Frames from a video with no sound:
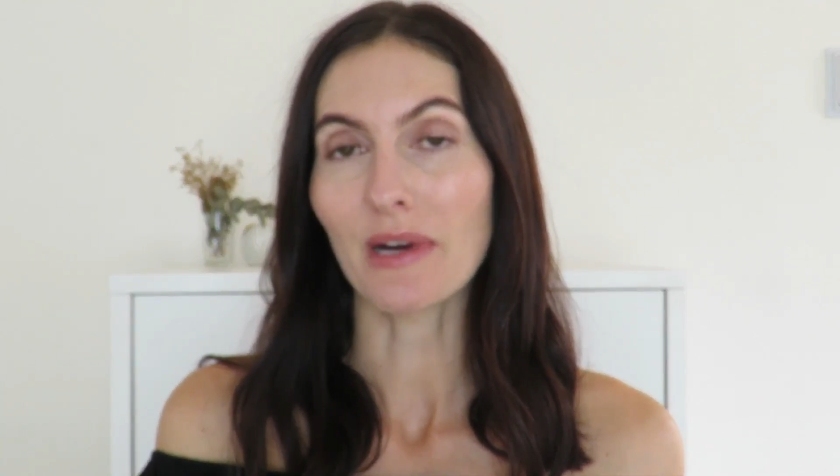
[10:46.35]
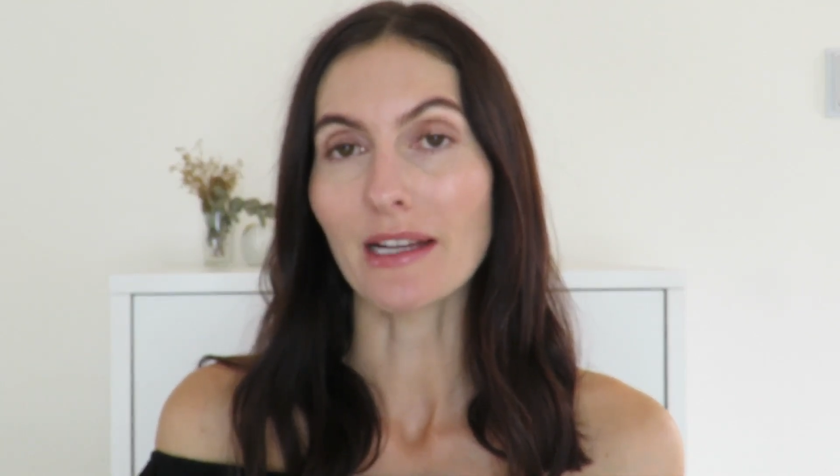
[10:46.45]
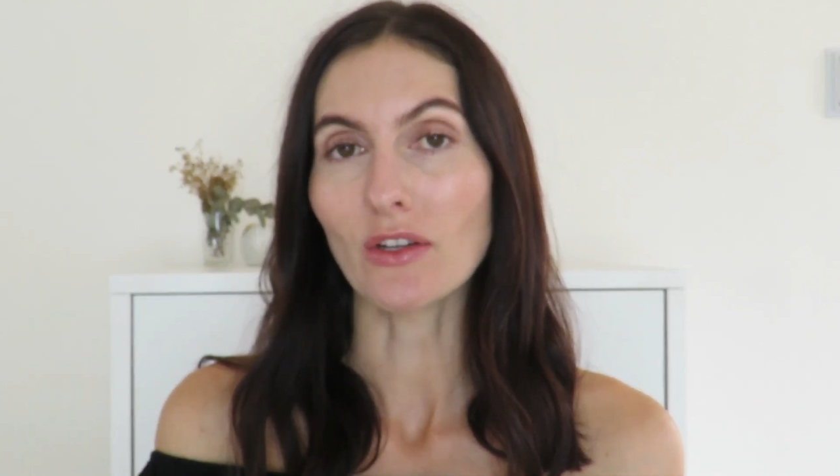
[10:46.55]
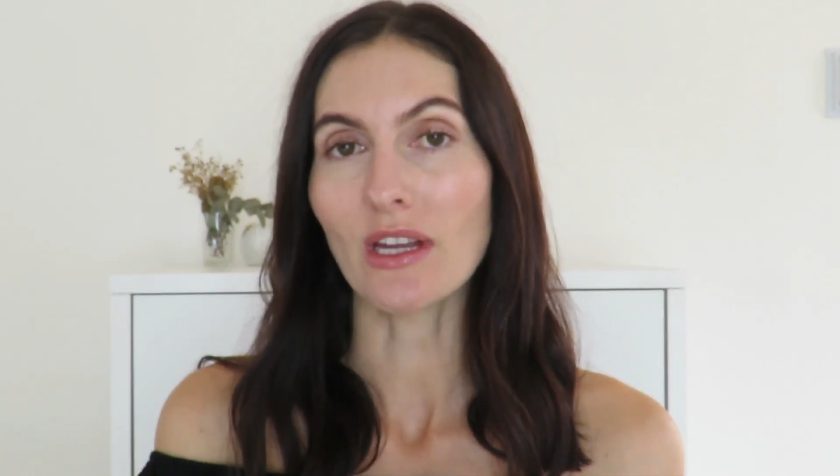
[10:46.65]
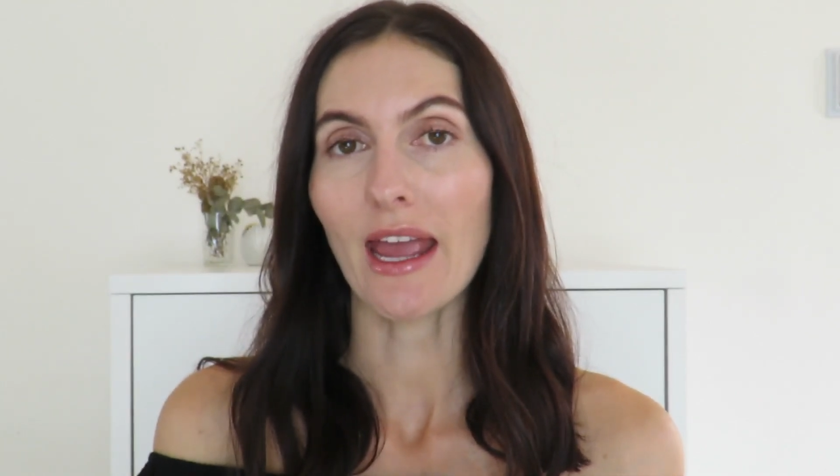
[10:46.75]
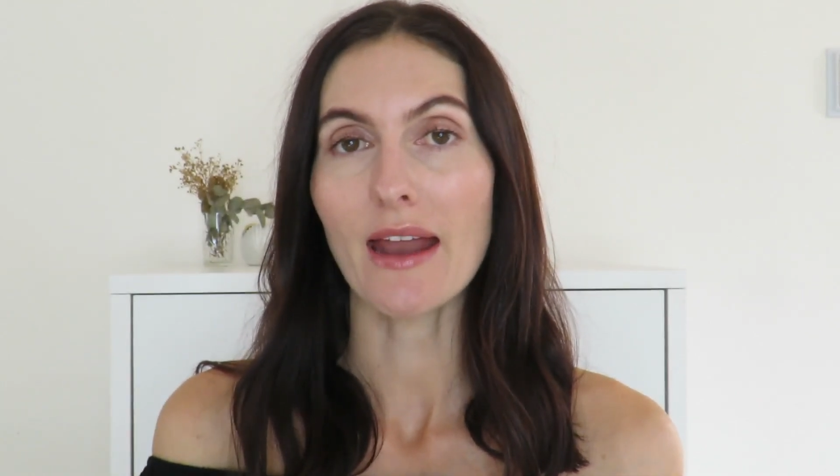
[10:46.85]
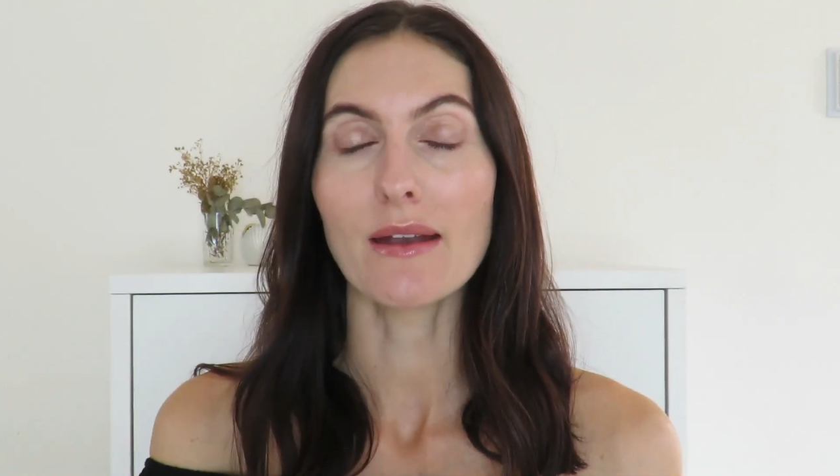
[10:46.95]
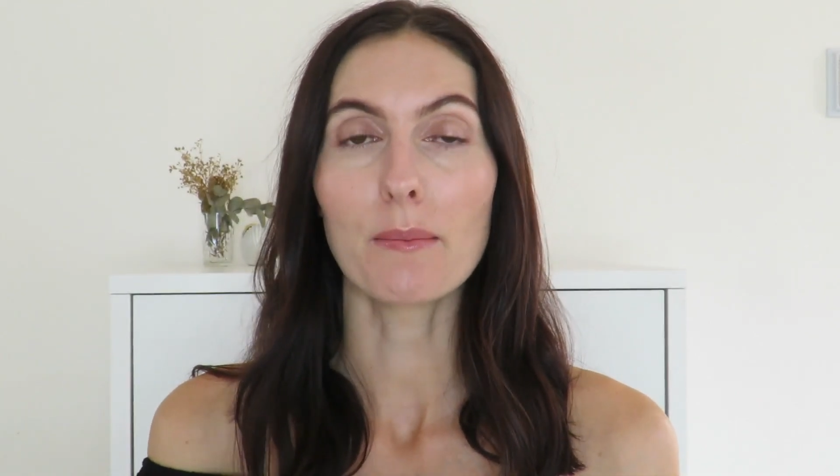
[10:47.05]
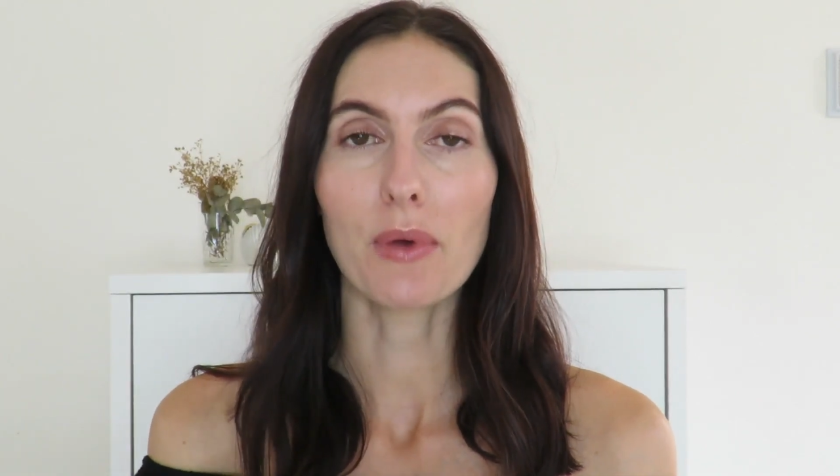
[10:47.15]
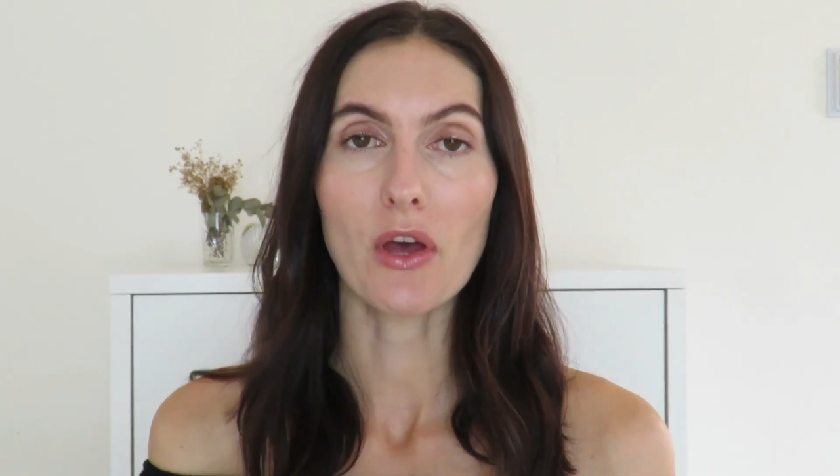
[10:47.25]
but you
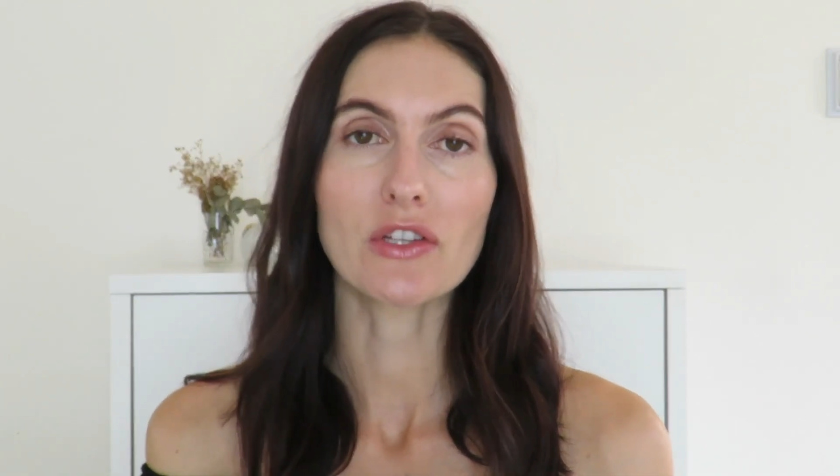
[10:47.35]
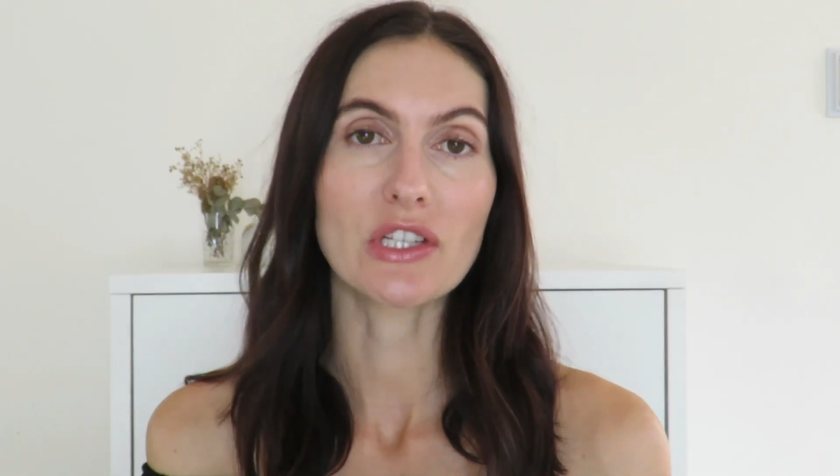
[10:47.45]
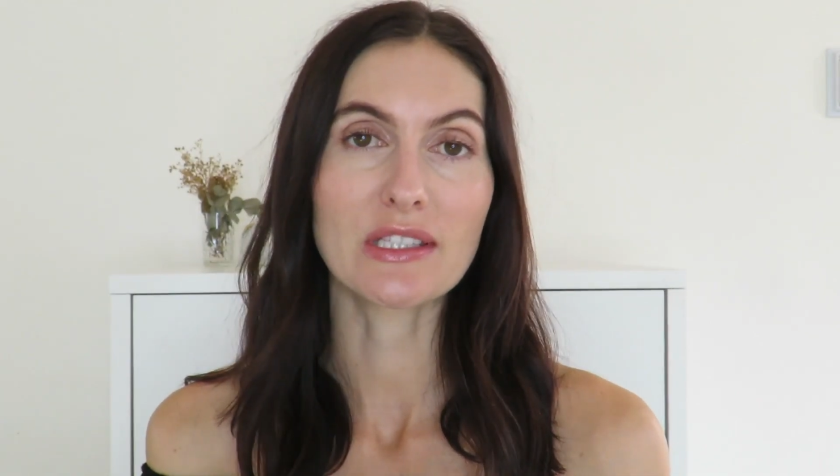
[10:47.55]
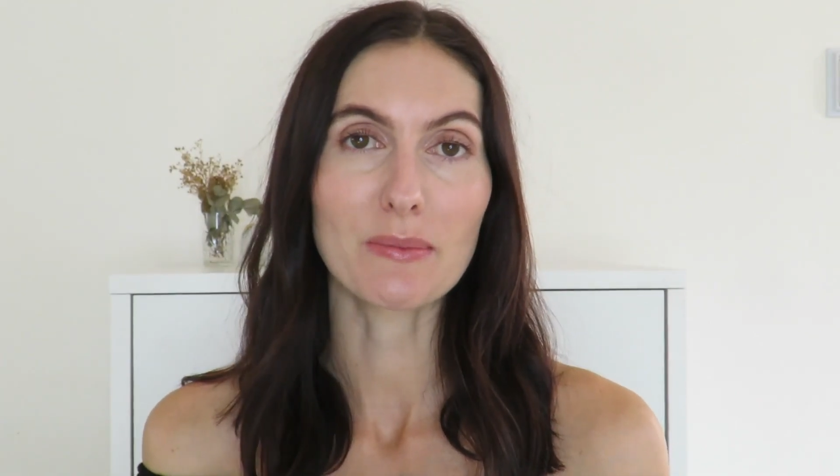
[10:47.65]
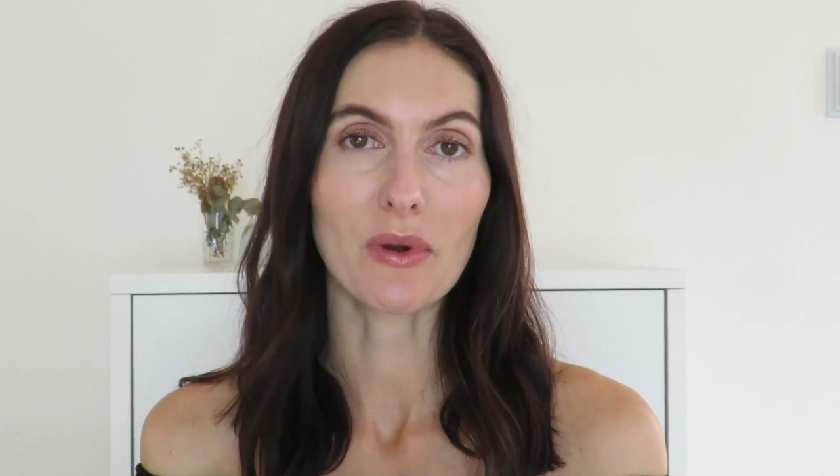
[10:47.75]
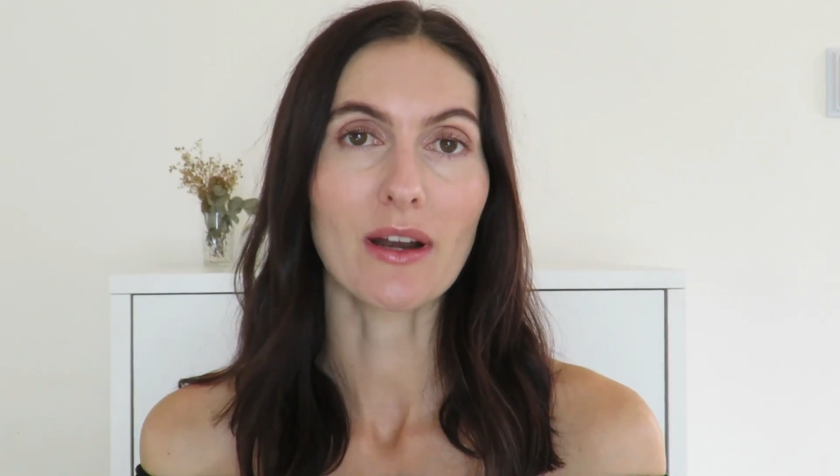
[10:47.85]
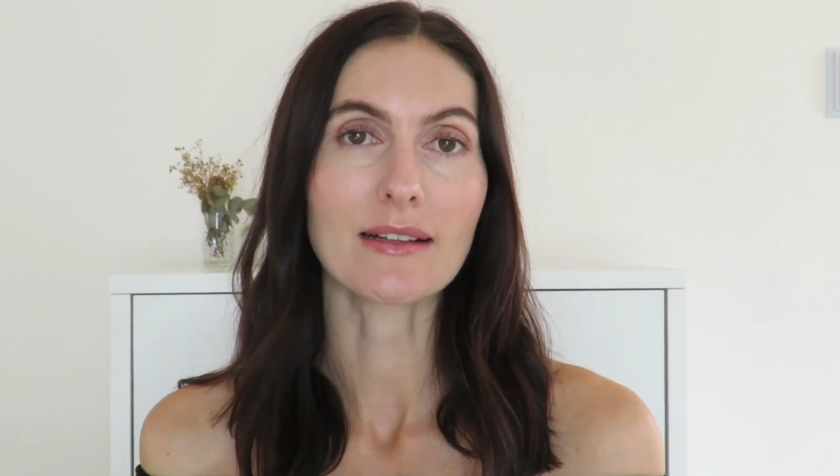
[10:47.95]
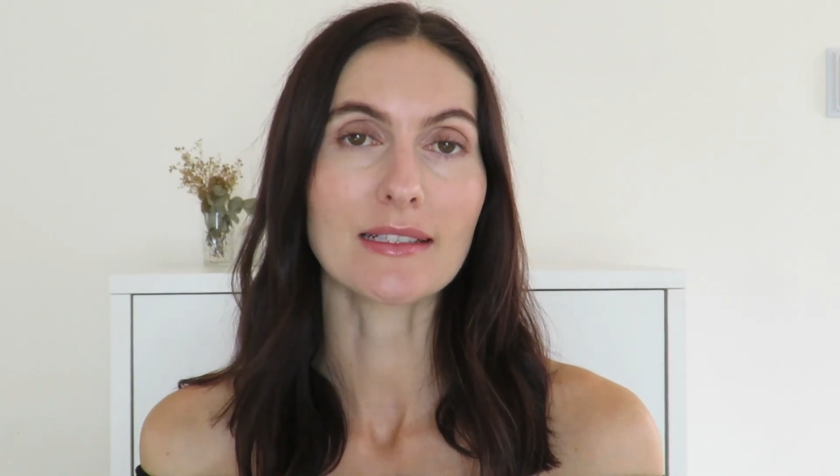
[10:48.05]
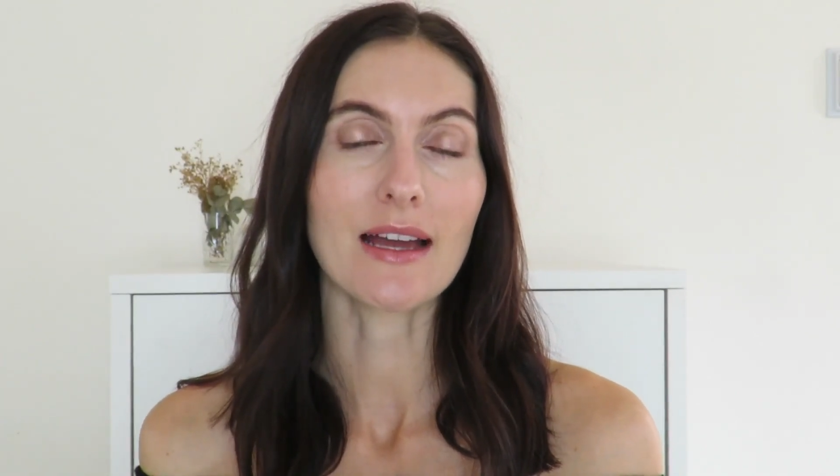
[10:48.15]
can purchase the products